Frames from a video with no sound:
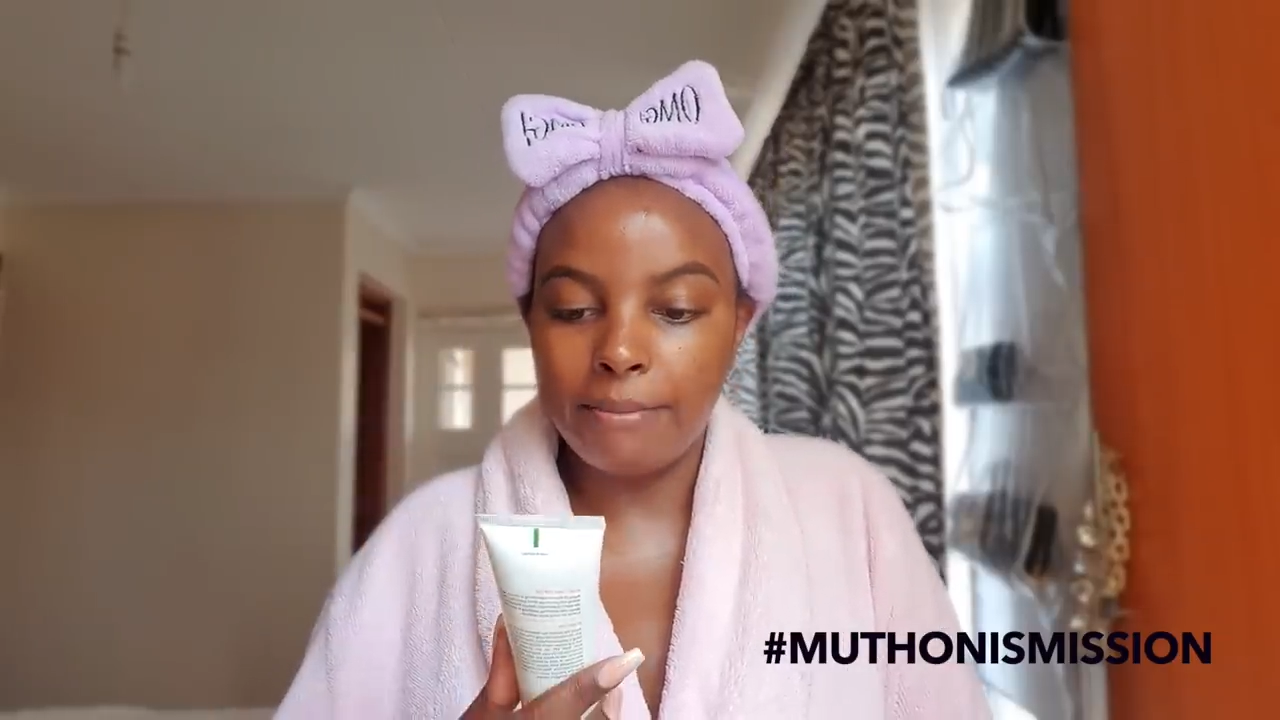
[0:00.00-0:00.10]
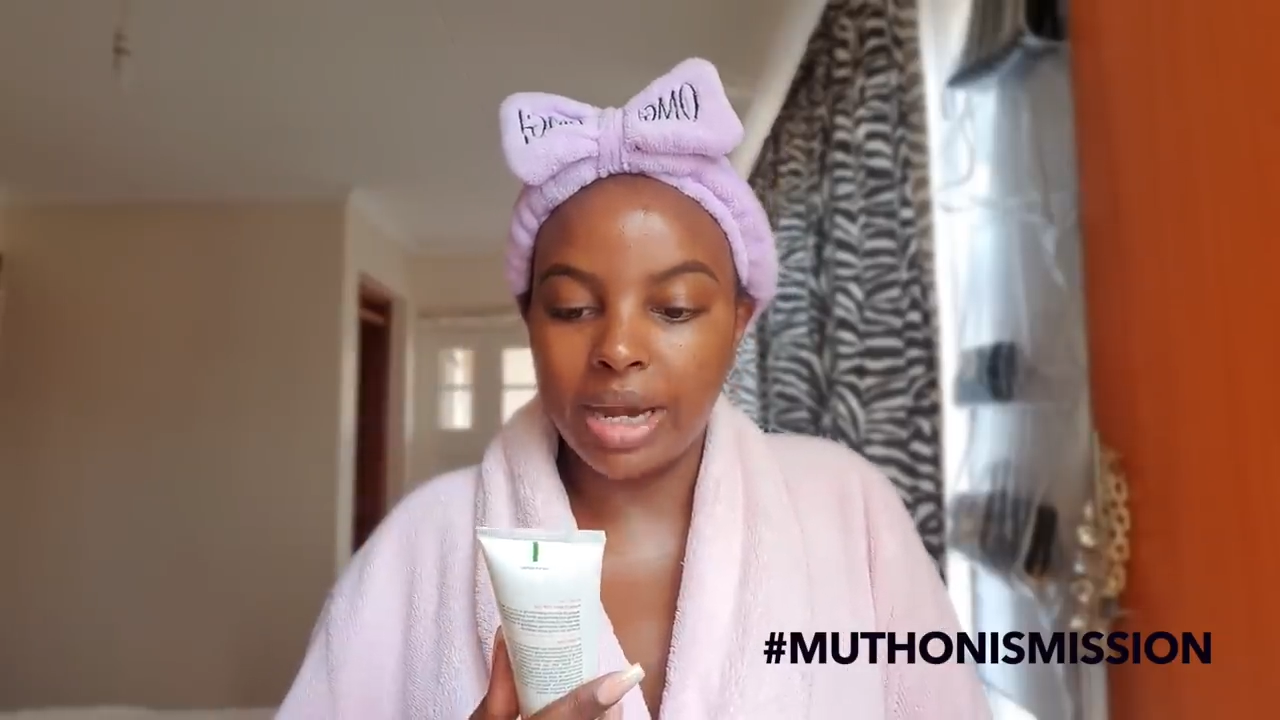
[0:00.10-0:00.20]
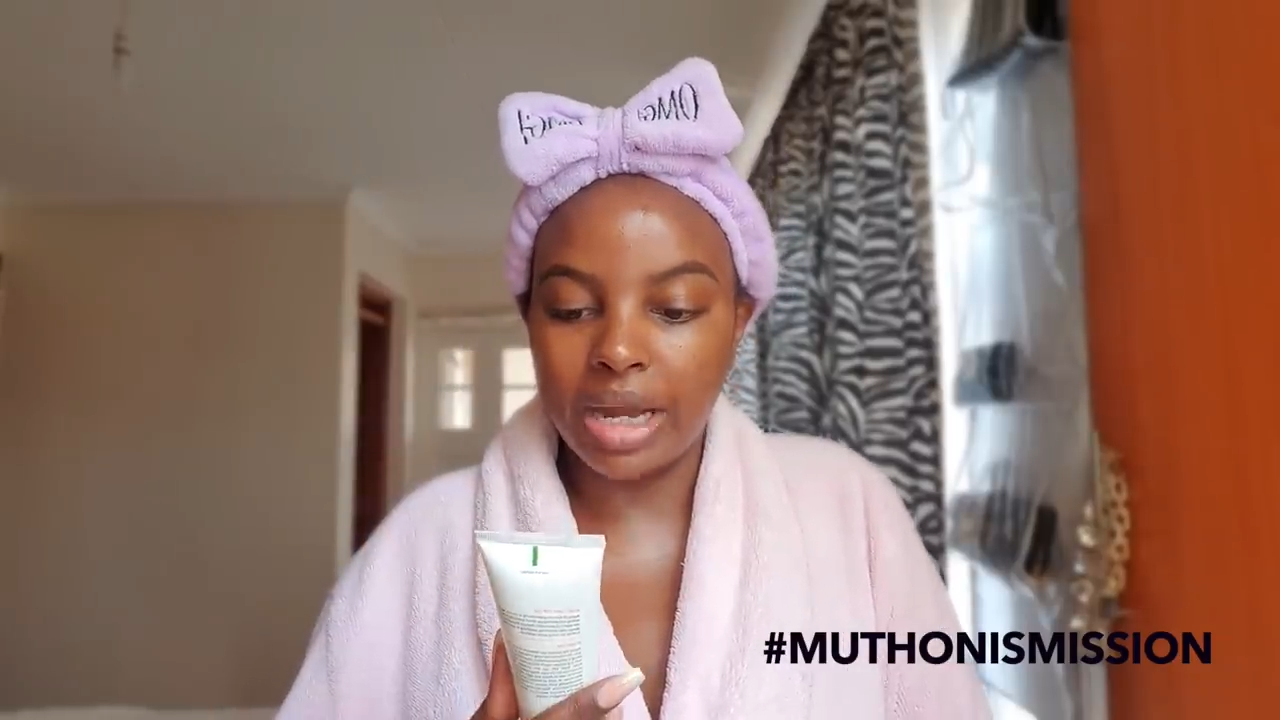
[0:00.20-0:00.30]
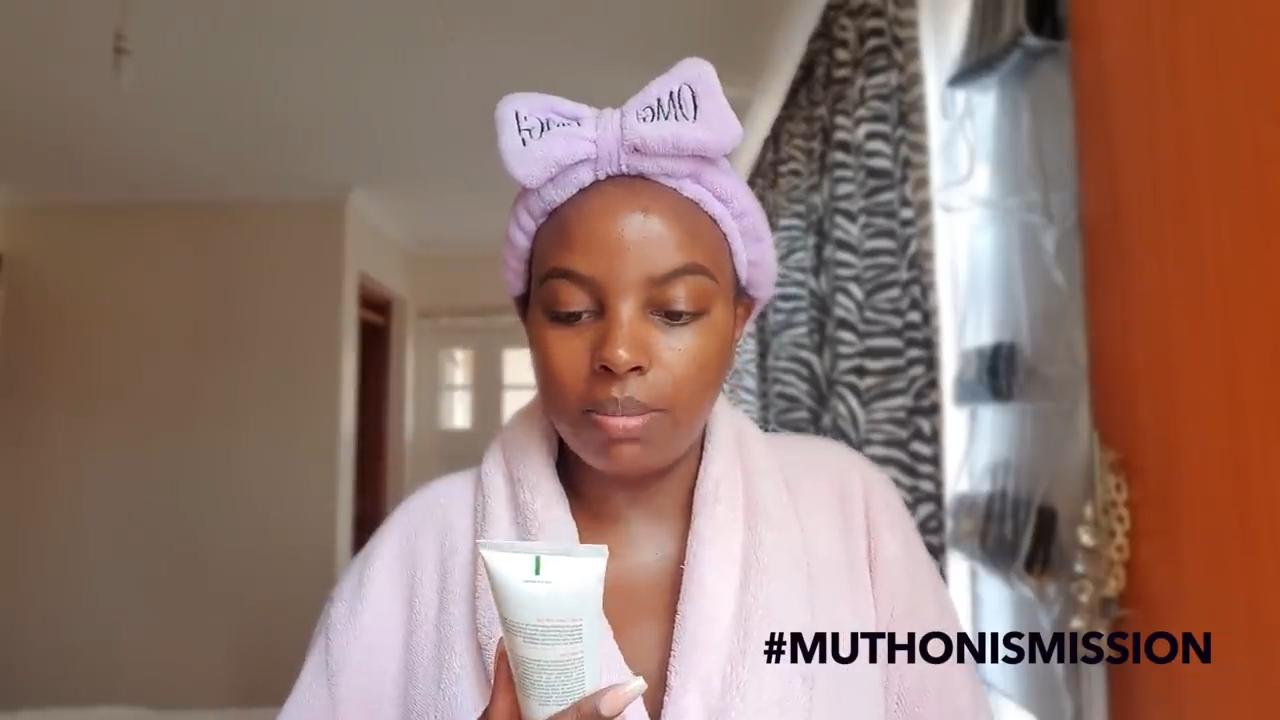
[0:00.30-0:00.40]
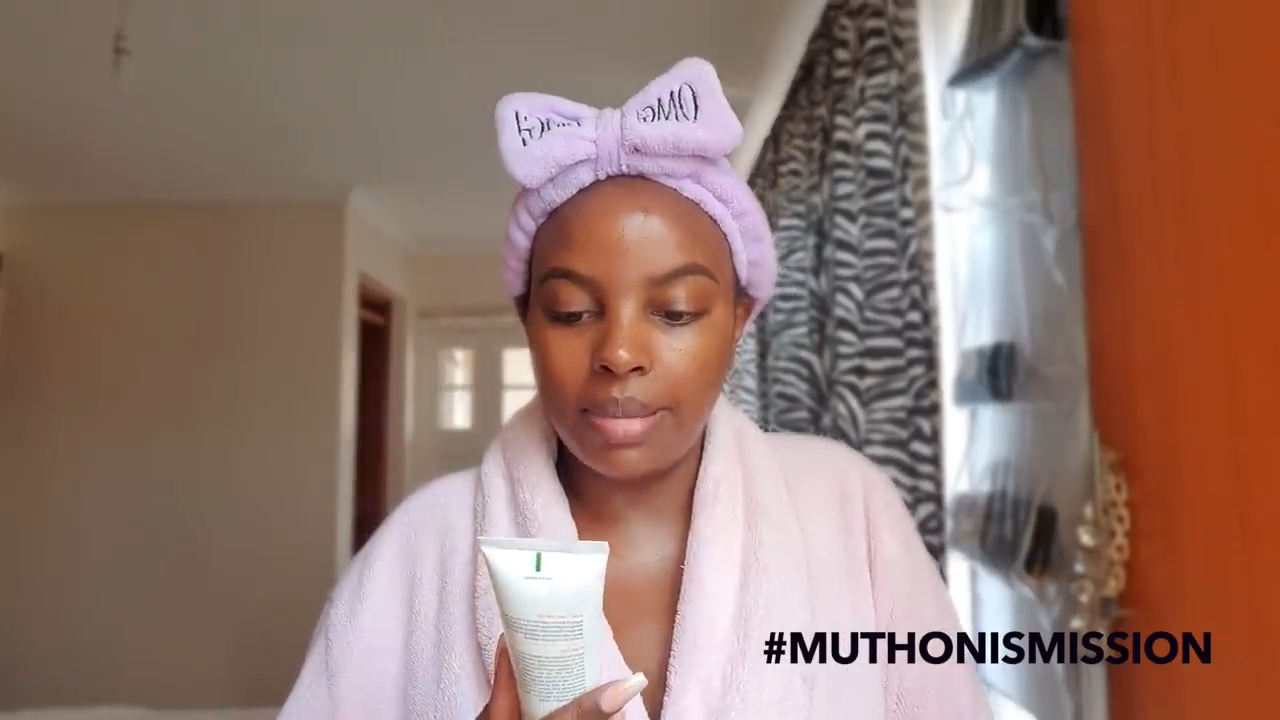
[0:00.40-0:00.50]

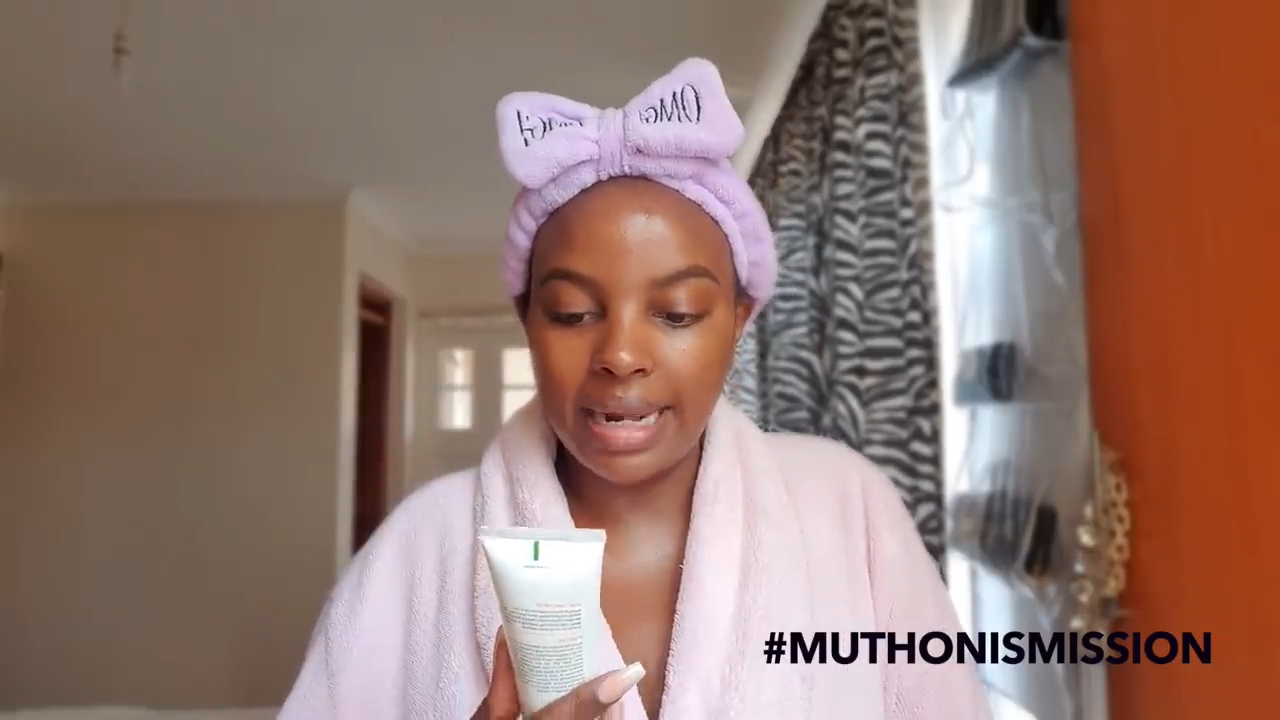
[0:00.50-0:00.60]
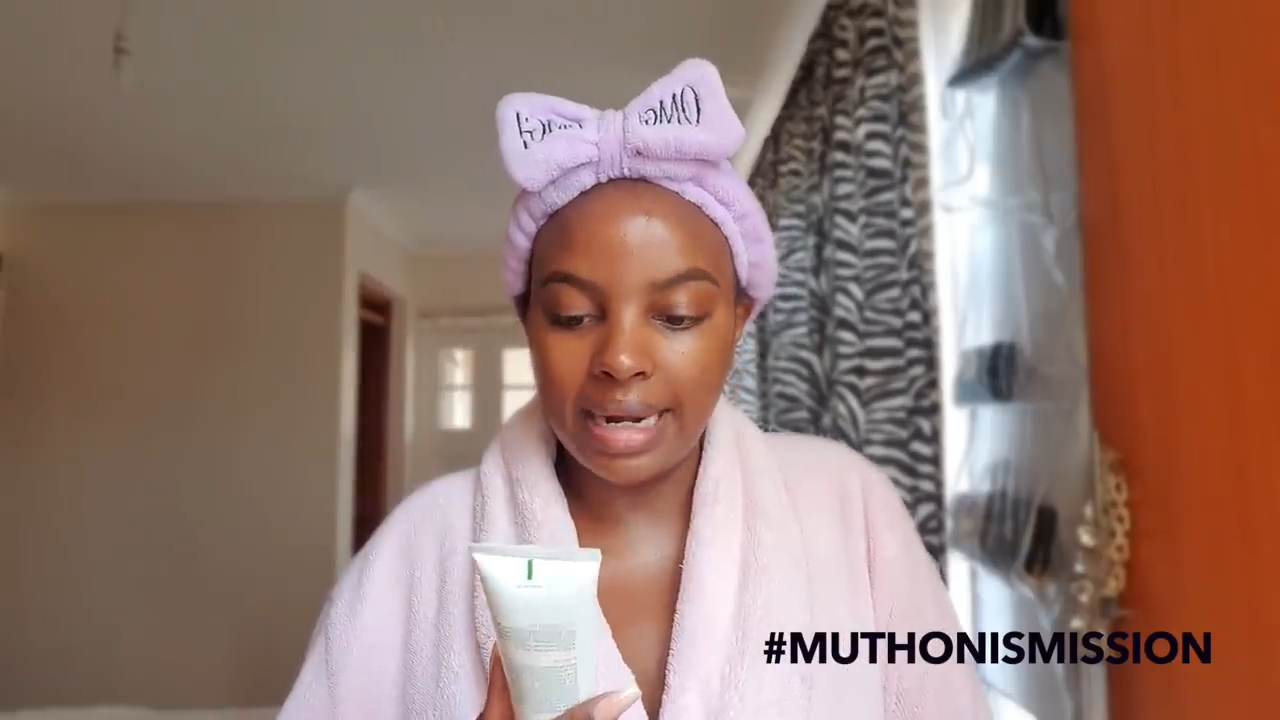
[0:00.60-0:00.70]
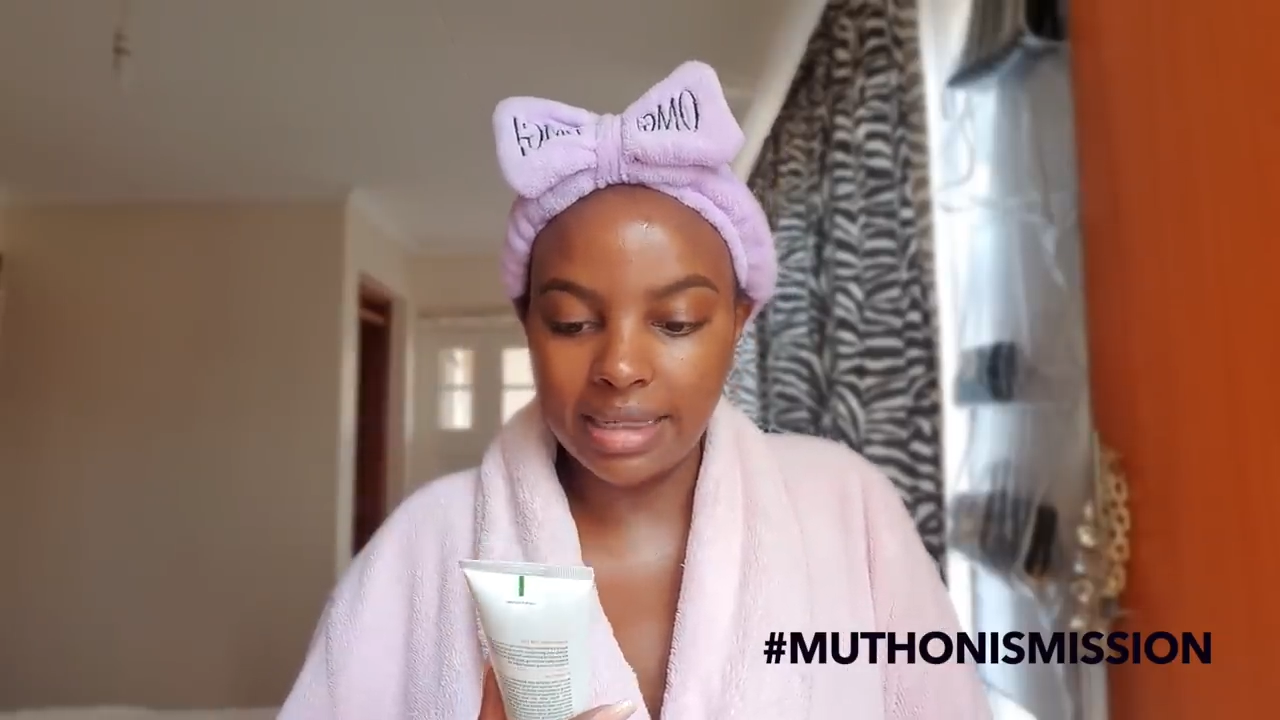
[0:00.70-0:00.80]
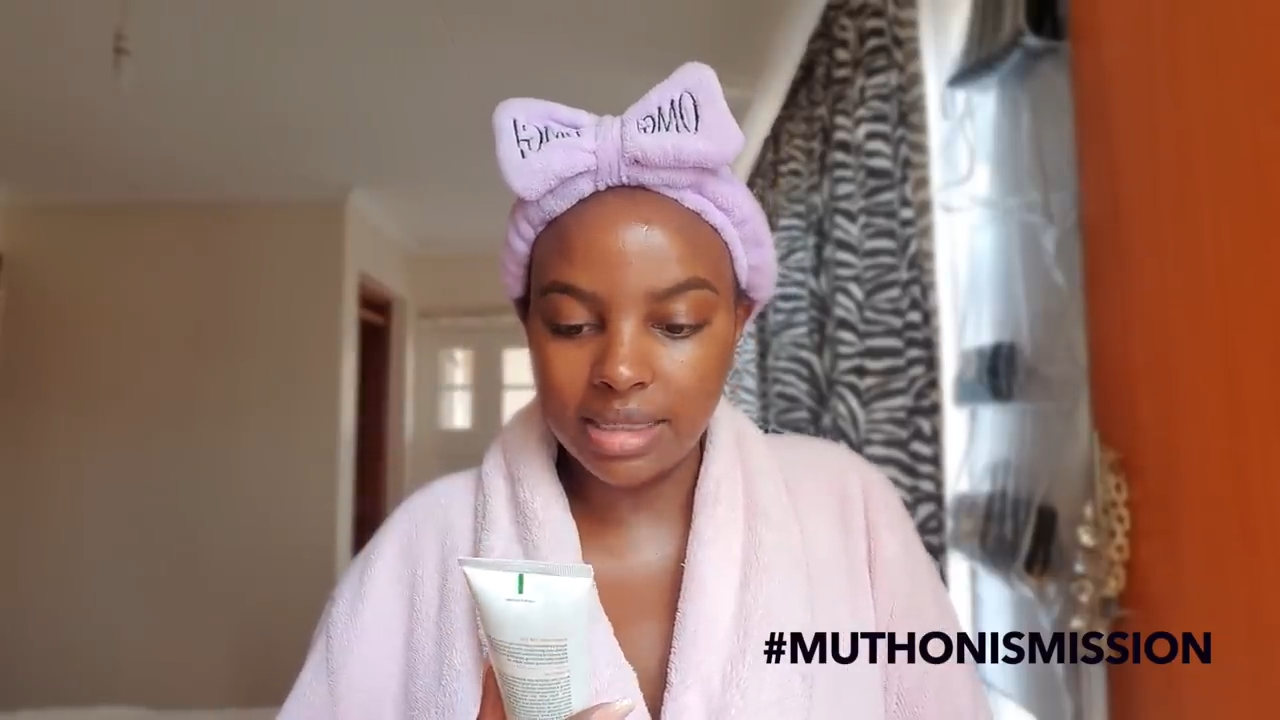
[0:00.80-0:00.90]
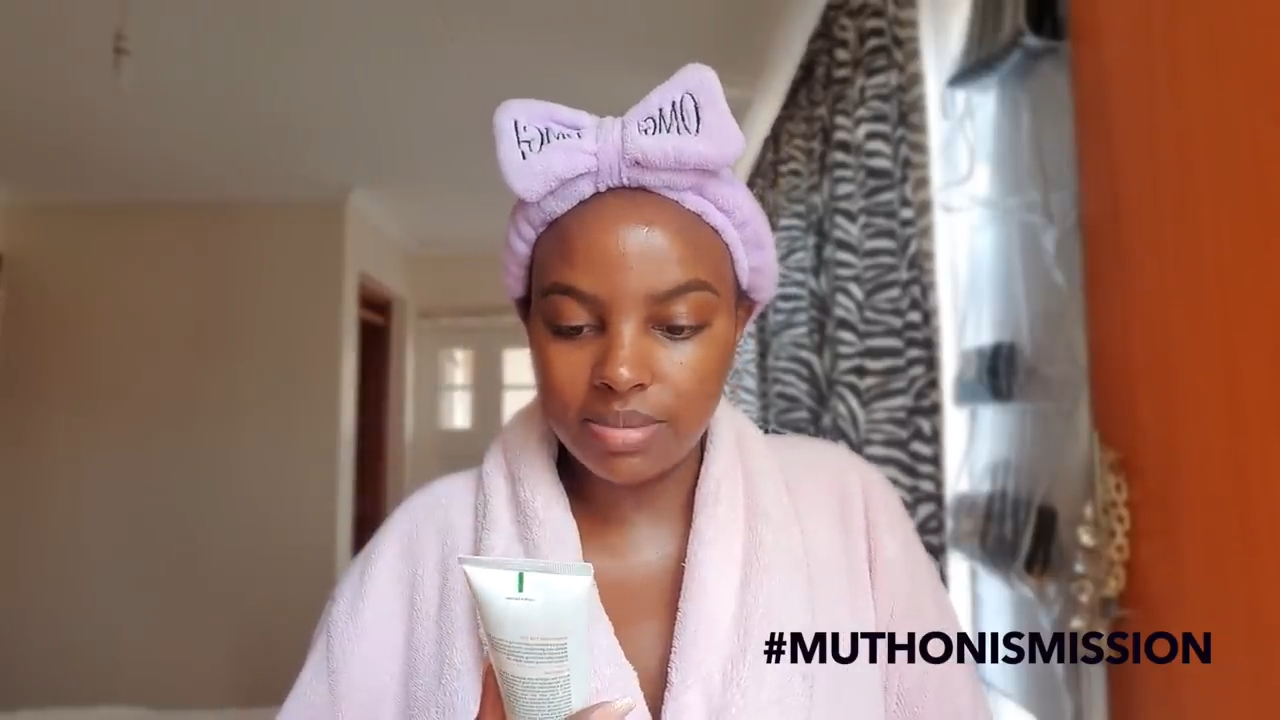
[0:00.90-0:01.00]

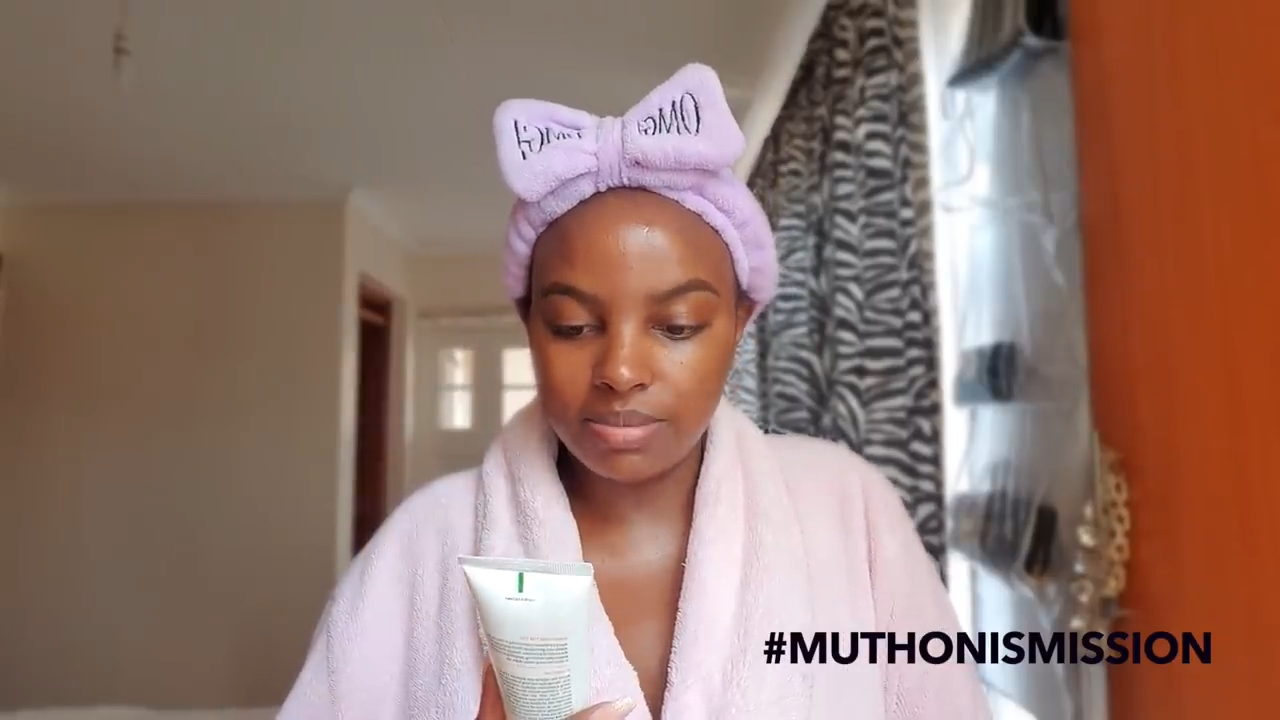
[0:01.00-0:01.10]
biobalance